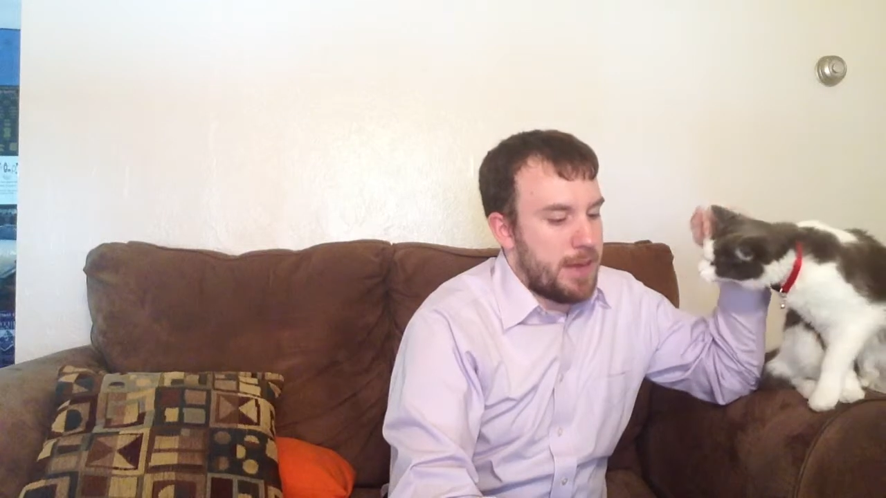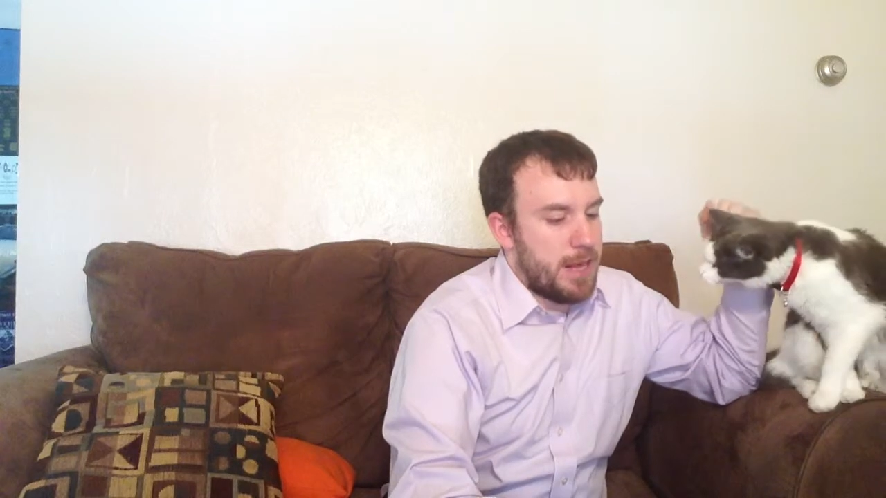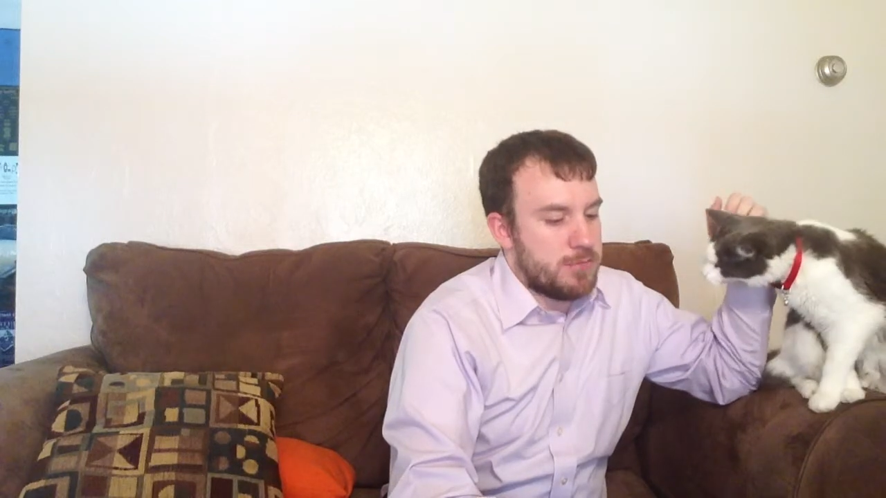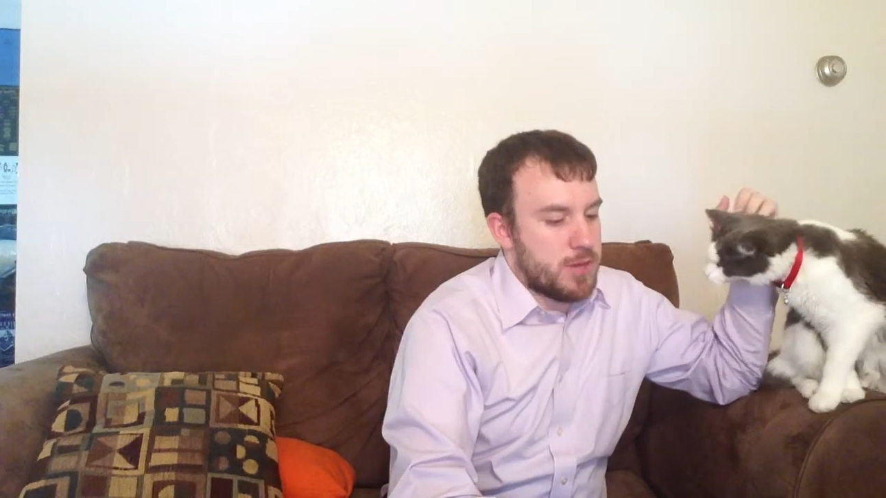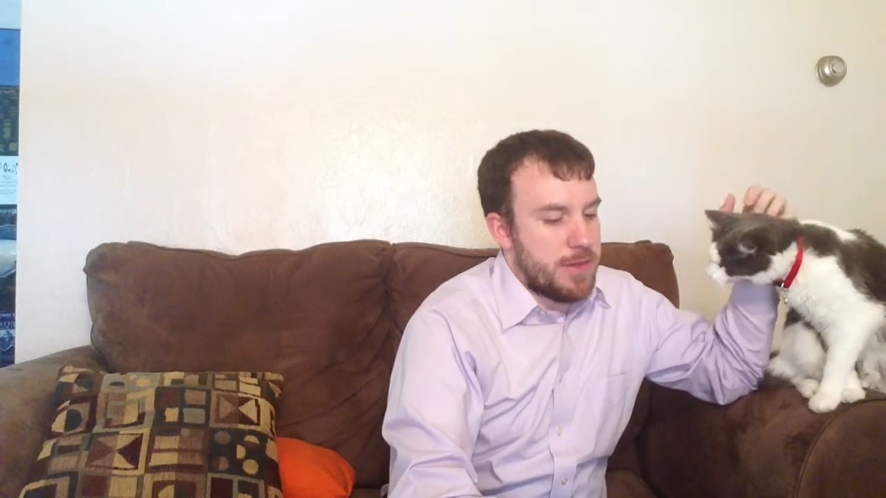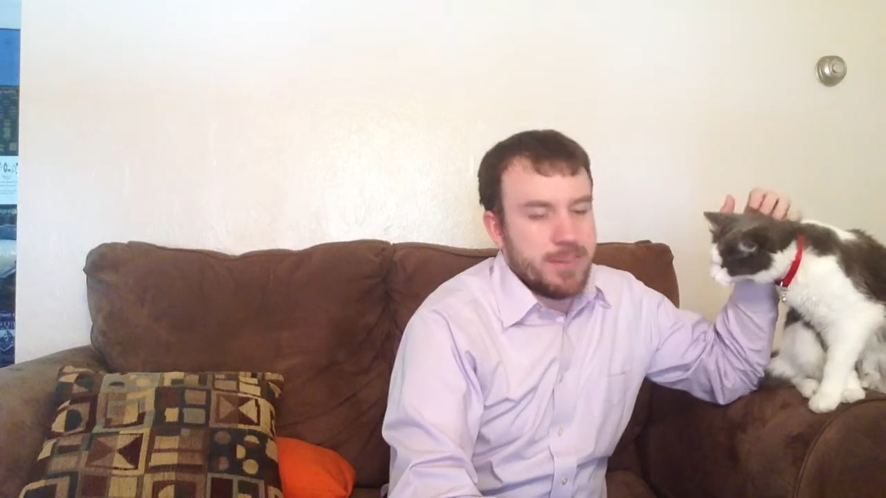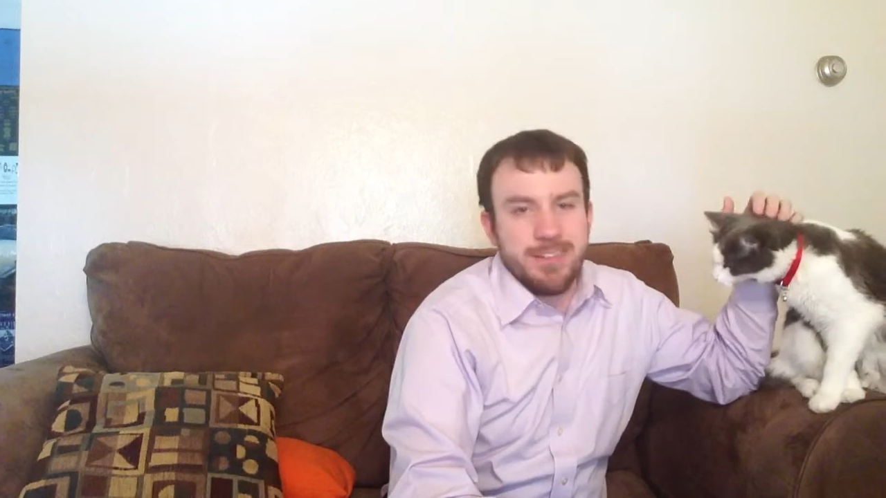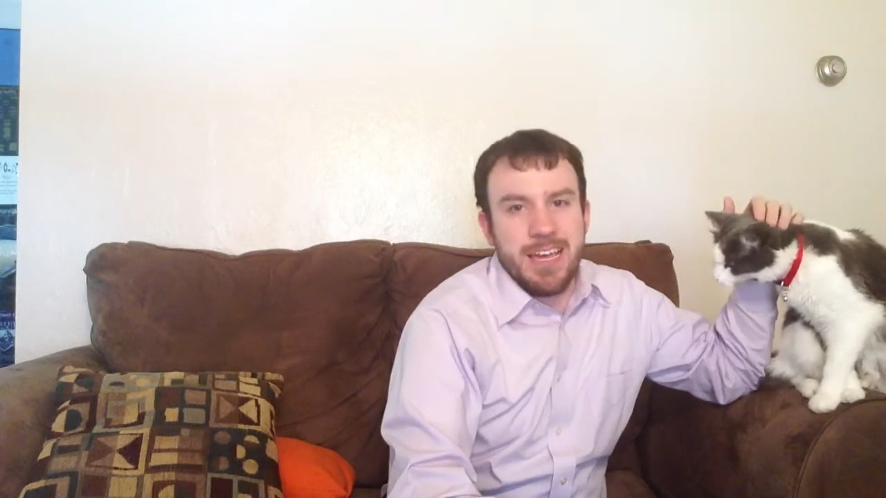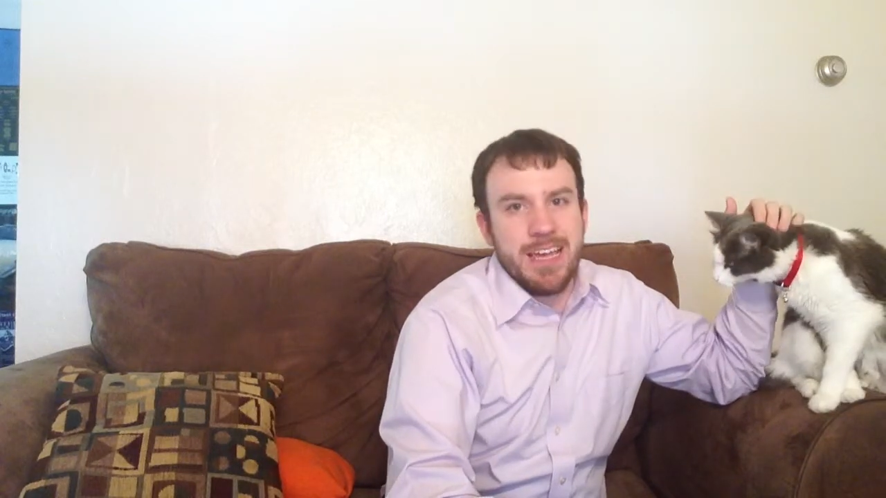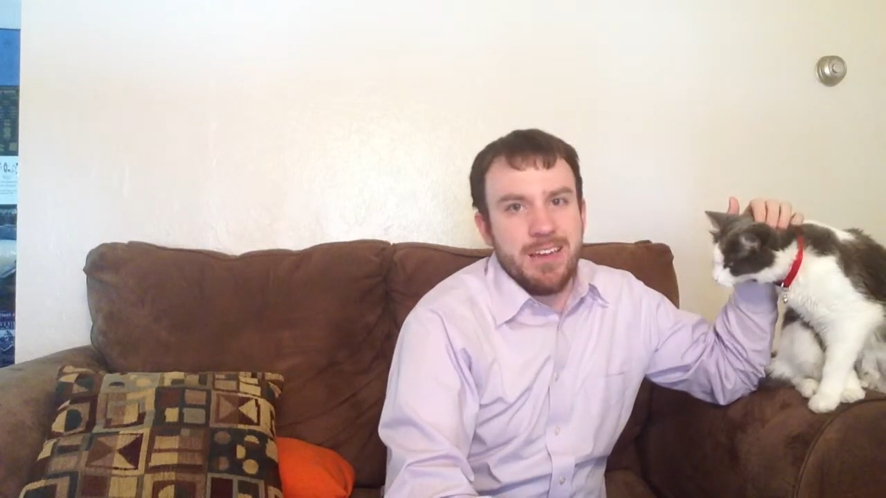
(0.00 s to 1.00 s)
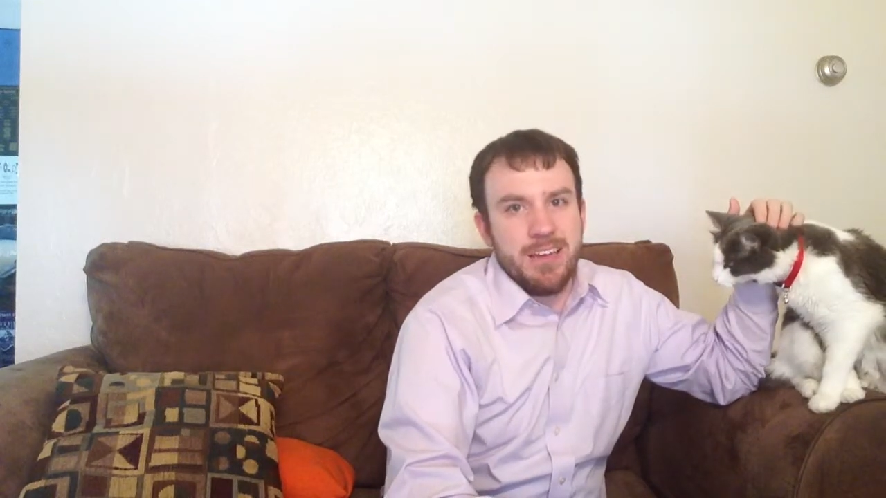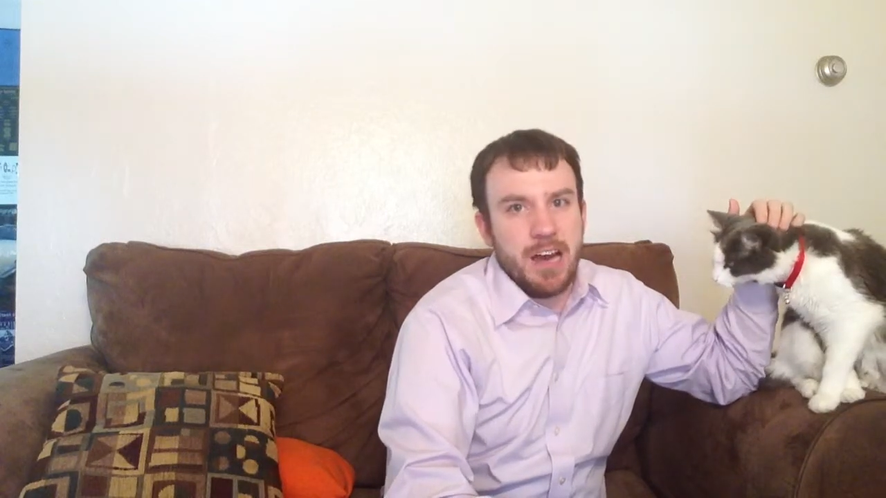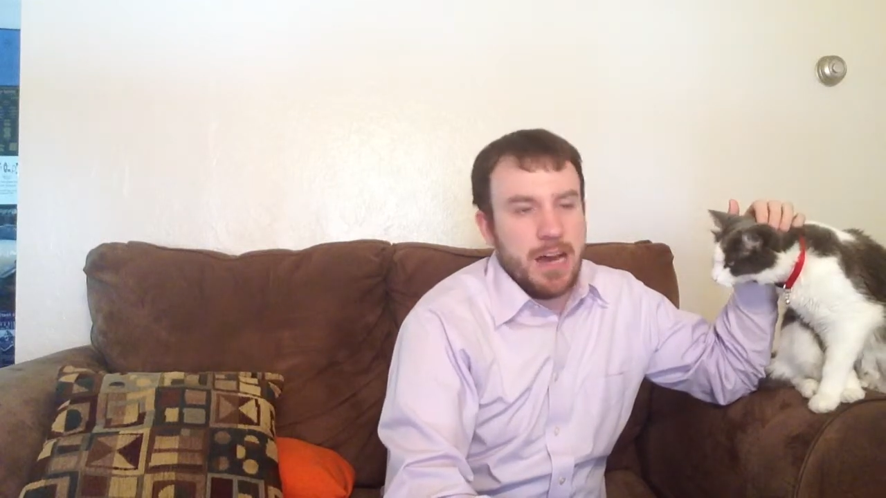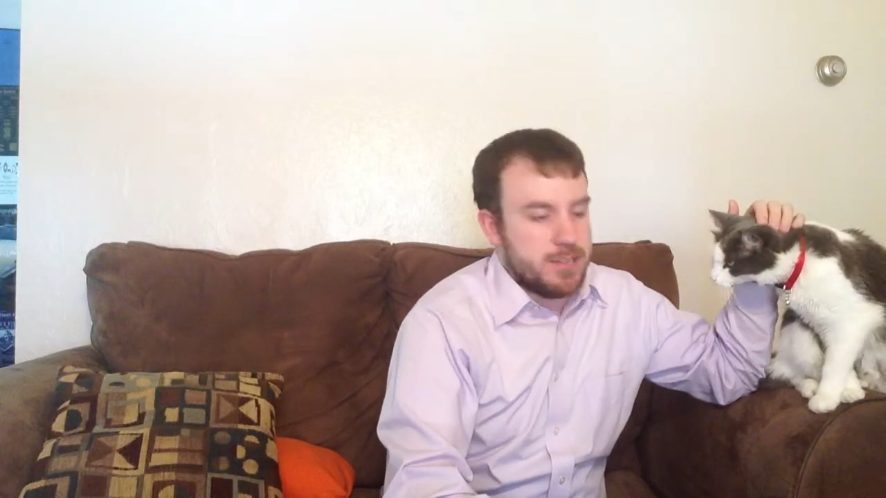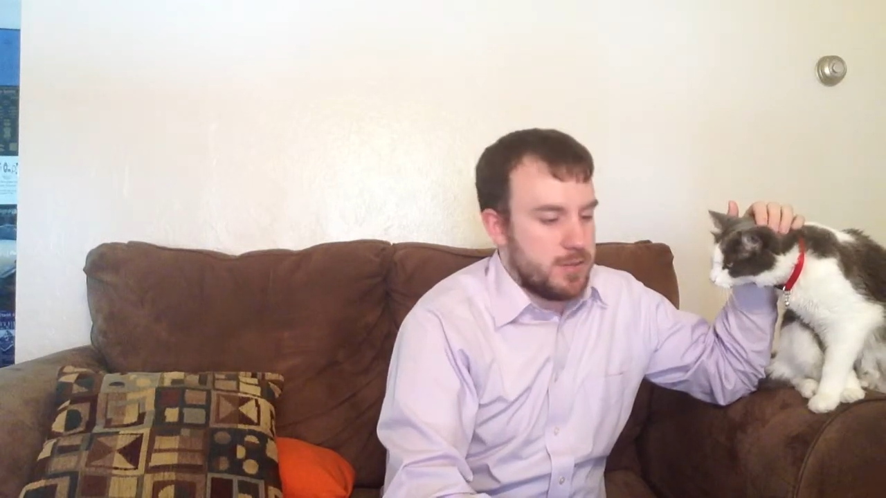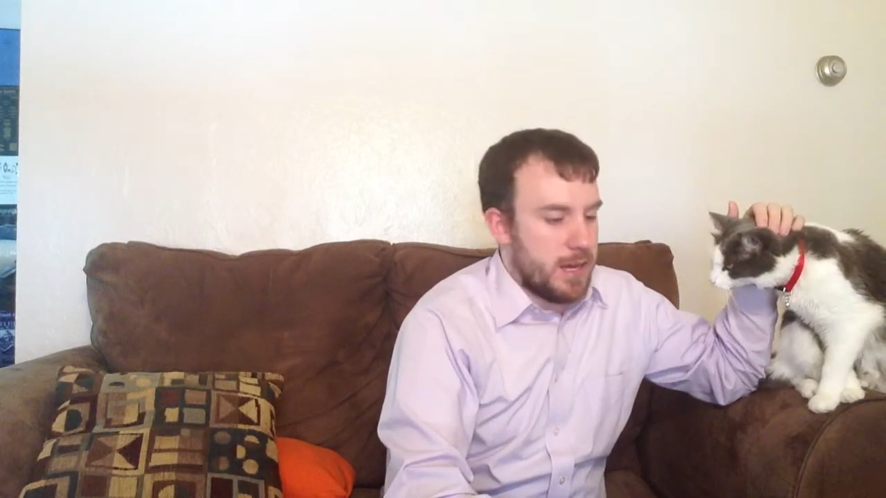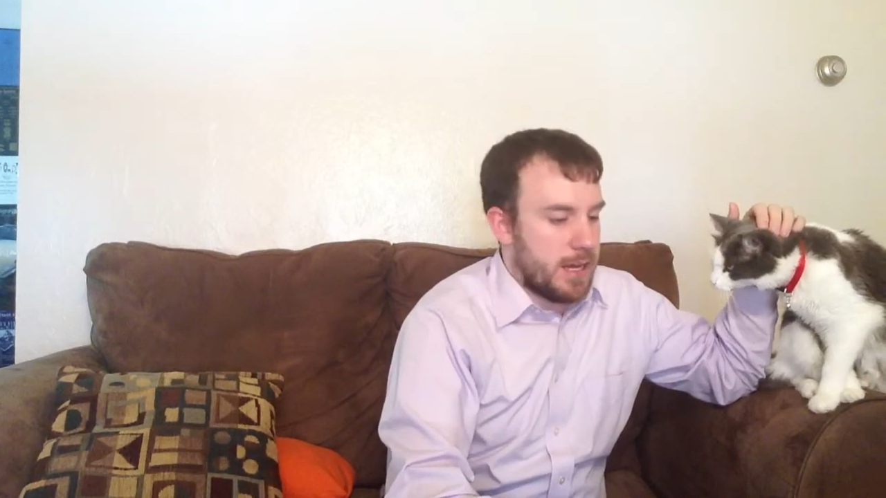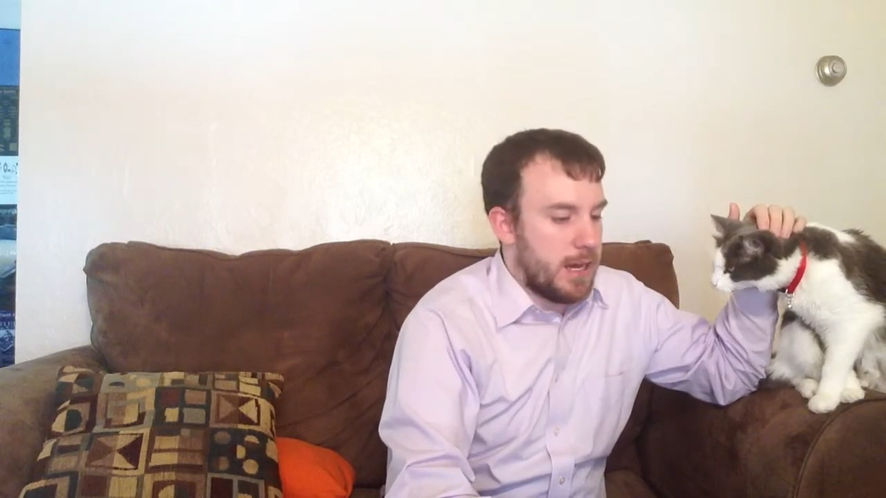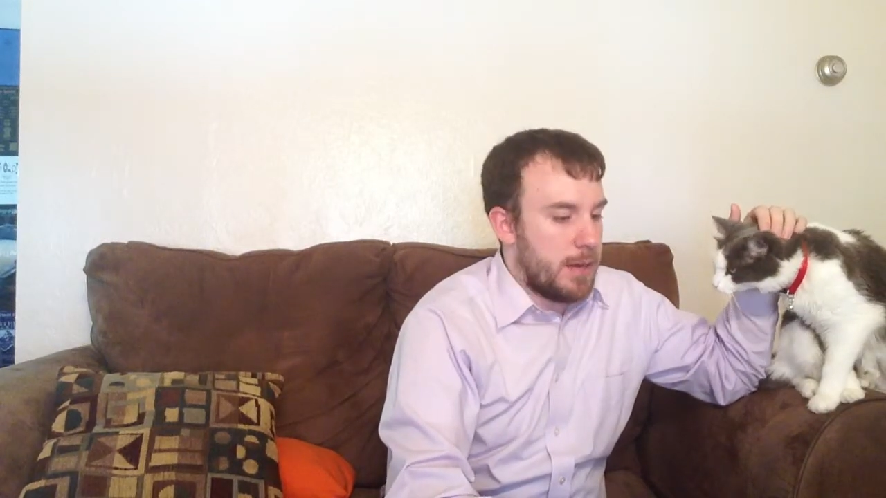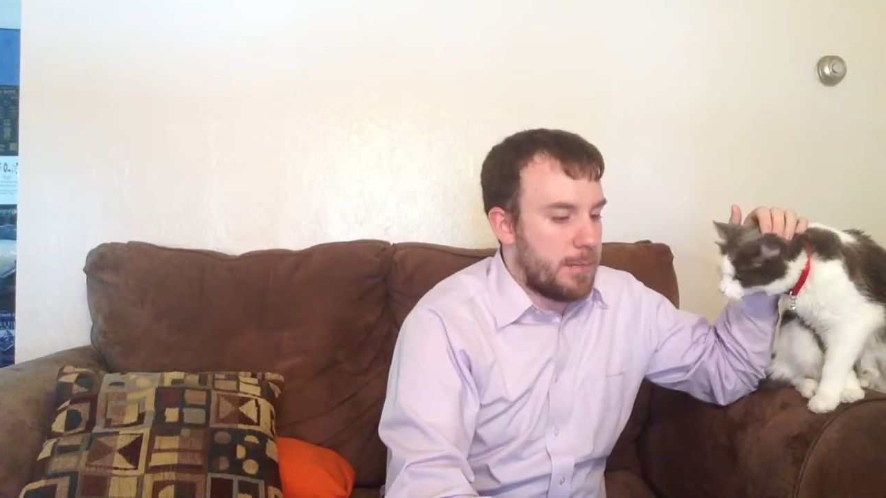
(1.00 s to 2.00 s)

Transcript: I drafted drafting Tandon Doss, who got cut,